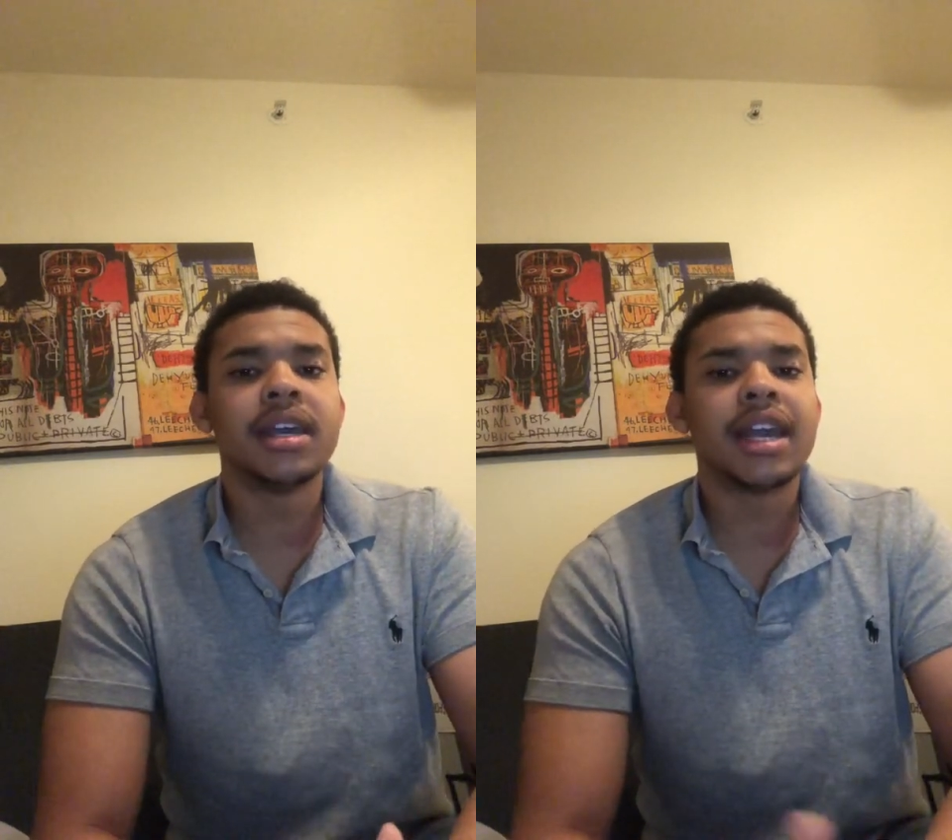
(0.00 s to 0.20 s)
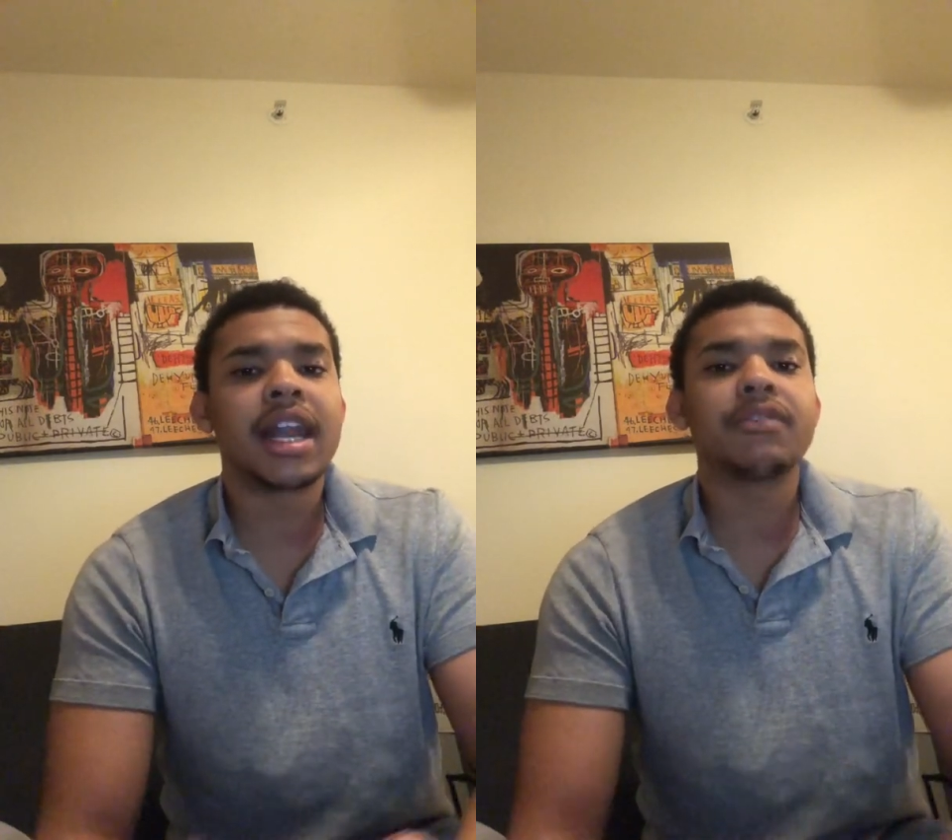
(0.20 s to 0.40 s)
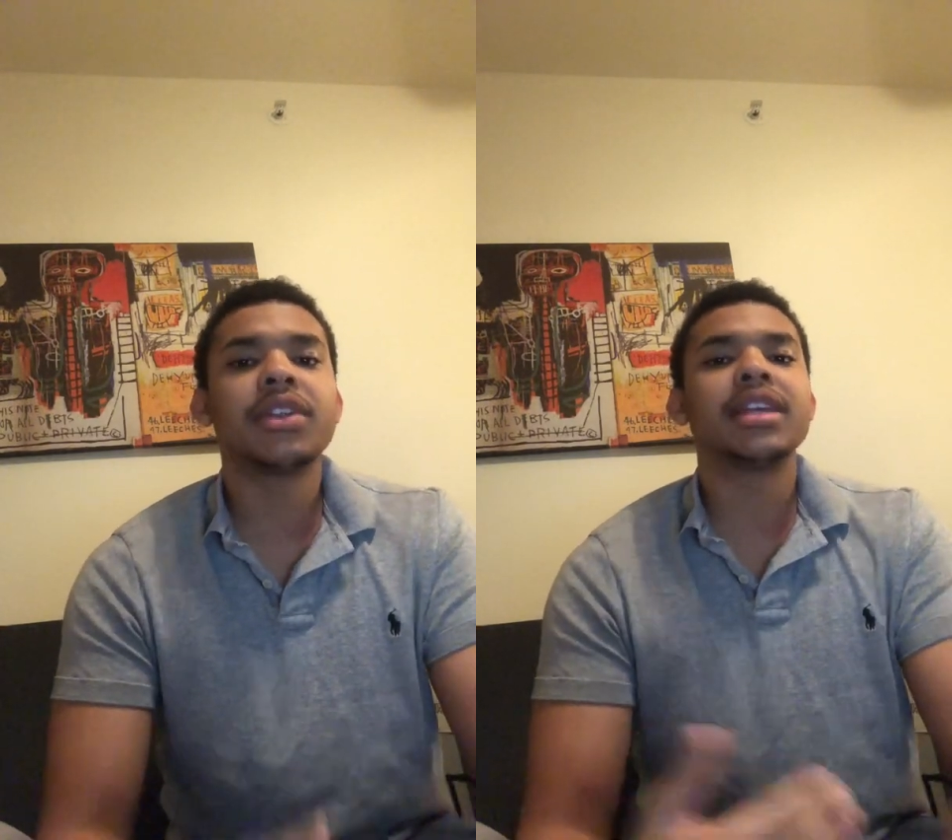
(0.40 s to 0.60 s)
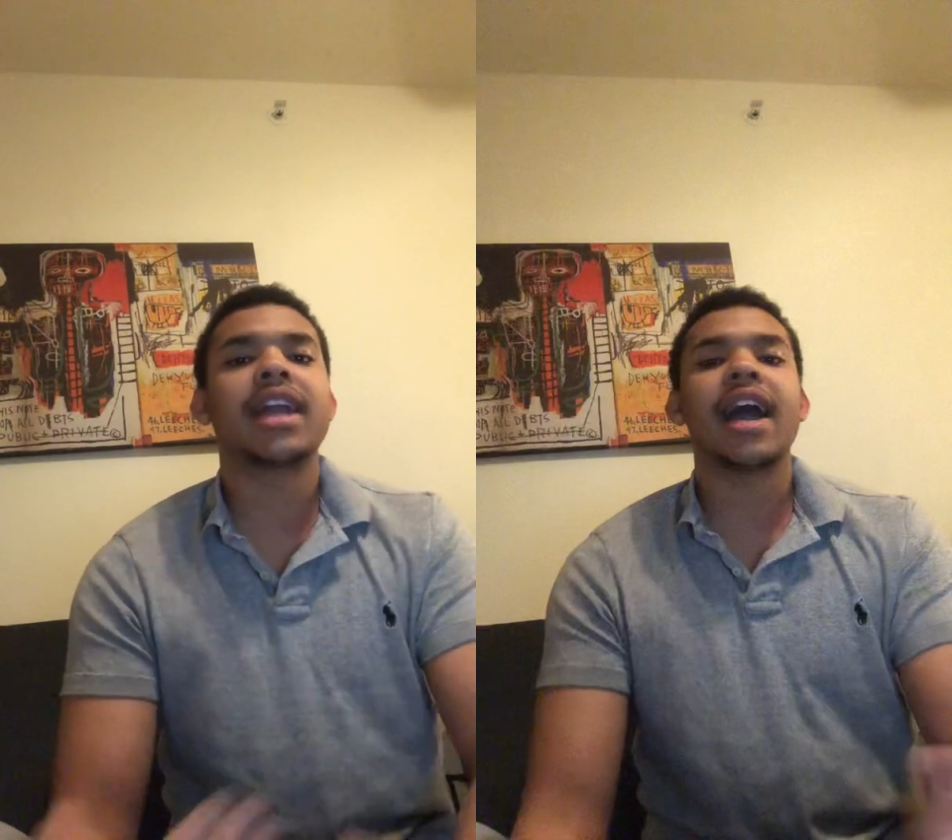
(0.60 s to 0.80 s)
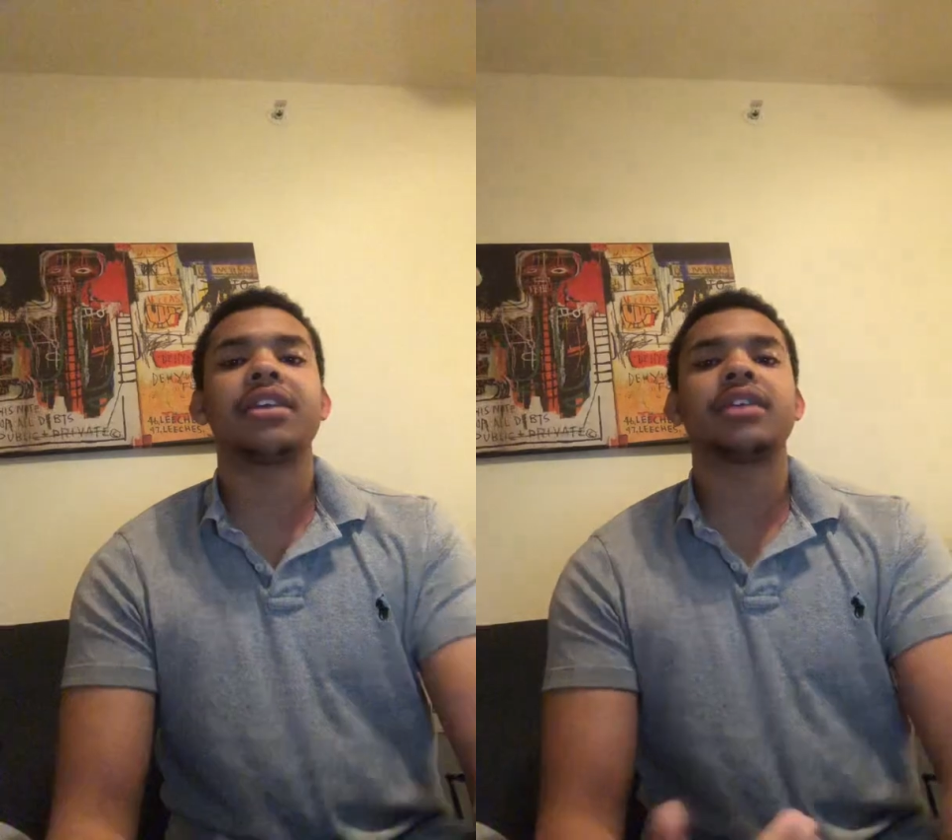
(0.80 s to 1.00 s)
and I really
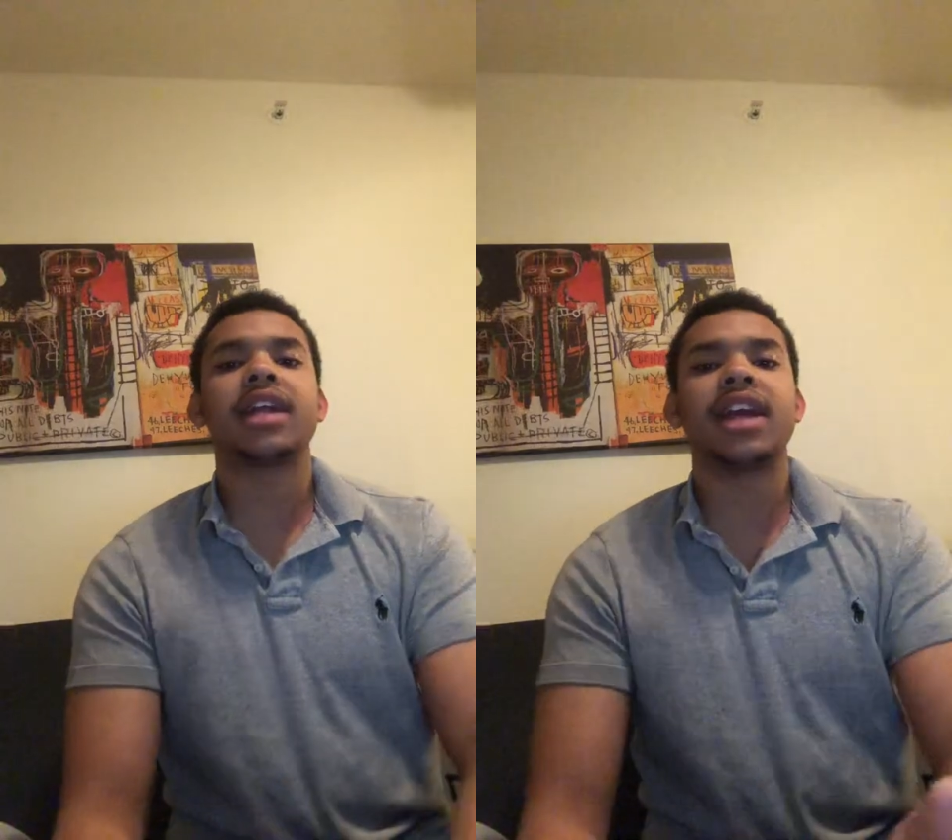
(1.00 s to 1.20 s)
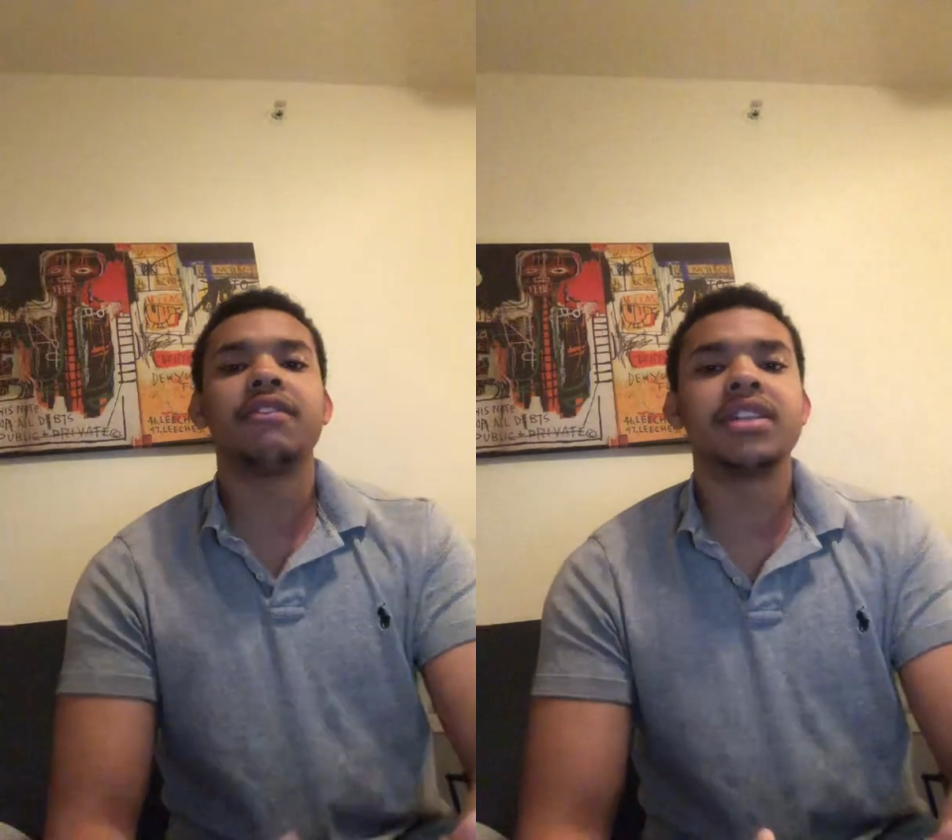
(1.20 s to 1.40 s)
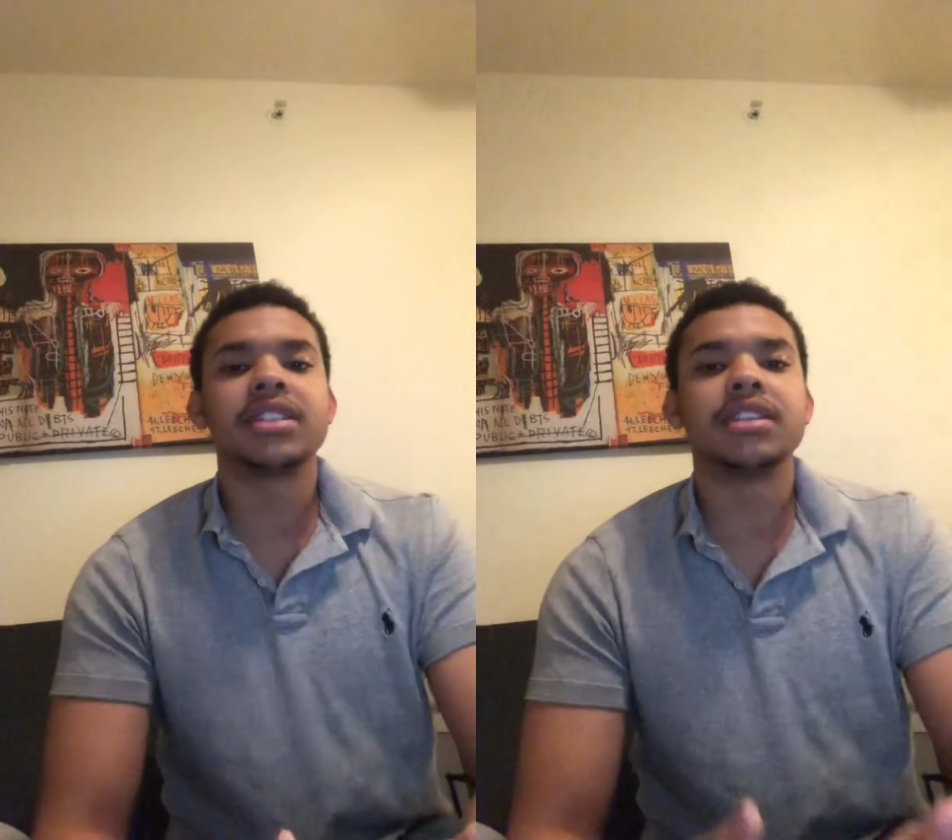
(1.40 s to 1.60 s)
gathered that evidence